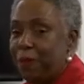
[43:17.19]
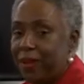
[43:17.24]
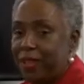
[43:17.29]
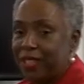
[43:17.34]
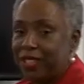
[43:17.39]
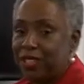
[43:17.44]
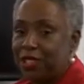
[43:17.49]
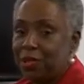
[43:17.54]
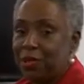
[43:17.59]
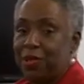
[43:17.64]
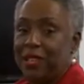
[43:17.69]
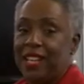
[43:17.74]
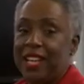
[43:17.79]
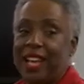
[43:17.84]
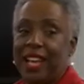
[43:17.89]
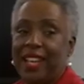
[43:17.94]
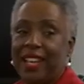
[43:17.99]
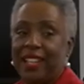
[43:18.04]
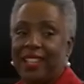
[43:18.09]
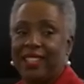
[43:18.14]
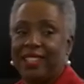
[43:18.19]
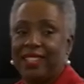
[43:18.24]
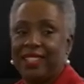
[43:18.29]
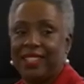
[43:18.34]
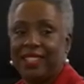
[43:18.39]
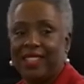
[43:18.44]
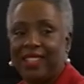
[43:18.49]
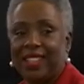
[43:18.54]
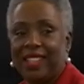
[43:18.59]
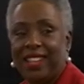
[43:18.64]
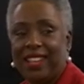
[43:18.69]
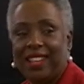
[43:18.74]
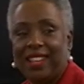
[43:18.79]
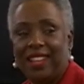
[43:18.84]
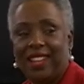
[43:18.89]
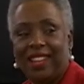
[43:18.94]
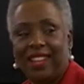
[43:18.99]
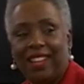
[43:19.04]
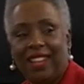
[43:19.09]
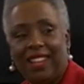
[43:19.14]
us create
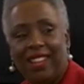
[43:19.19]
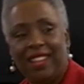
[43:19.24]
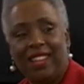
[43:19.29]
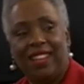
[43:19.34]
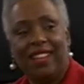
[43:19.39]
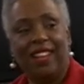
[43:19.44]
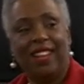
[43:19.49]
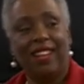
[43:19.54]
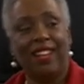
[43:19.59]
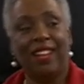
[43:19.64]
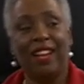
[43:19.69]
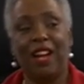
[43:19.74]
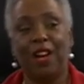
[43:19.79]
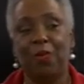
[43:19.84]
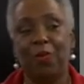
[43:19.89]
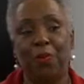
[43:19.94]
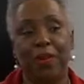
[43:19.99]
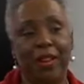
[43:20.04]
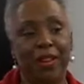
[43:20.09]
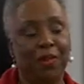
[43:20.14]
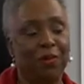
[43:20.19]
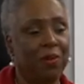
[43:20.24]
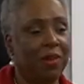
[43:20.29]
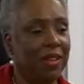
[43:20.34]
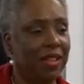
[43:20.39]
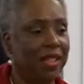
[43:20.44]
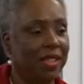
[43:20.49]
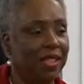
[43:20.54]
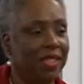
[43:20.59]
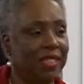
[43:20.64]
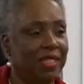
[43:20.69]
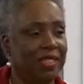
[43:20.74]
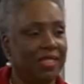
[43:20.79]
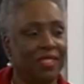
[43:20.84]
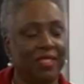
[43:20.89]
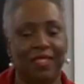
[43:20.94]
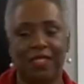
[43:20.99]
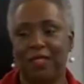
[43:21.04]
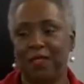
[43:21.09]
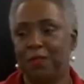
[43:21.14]
not what it was,
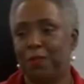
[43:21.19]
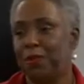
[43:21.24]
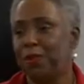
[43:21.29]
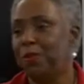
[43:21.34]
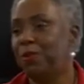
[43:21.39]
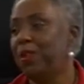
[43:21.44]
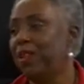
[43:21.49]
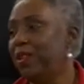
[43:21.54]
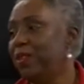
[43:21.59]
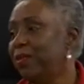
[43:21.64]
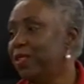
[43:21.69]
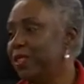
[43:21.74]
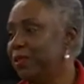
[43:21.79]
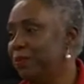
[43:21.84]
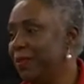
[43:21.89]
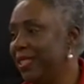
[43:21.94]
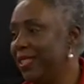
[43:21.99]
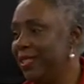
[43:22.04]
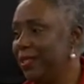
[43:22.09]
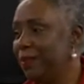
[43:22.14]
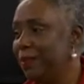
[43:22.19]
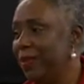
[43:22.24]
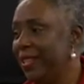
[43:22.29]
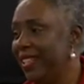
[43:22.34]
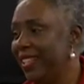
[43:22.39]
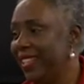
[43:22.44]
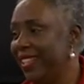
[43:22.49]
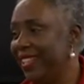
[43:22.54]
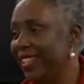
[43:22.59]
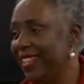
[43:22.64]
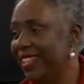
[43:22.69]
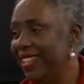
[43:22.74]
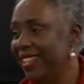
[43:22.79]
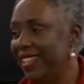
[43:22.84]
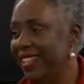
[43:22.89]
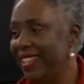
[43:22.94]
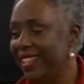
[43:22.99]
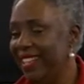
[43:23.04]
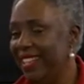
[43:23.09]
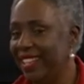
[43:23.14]
but what it was meant to be.
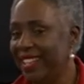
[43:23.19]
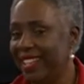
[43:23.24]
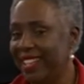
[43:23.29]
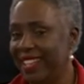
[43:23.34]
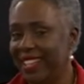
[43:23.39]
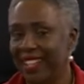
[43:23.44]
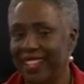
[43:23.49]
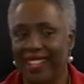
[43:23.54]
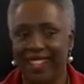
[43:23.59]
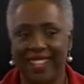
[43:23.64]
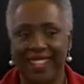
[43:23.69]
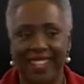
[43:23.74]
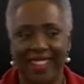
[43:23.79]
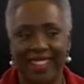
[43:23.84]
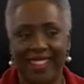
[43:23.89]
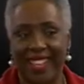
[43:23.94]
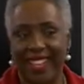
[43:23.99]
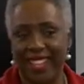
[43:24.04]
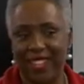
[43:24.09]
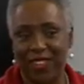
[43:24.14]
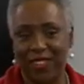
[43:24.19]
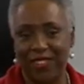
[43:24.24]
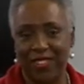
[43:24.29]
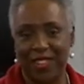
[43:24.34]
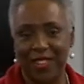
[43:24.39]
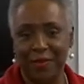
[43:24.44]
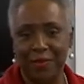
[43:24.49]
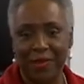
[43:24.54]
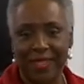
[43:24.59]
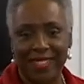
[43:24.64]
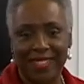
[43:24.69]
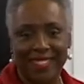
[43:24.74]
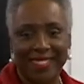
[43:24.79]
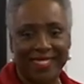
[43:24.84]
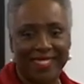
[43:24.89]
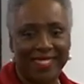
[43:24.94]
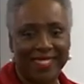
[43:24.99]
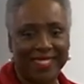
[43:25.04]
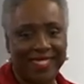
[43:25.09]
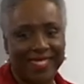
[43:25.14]
Thank you very
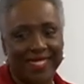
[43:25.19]
much.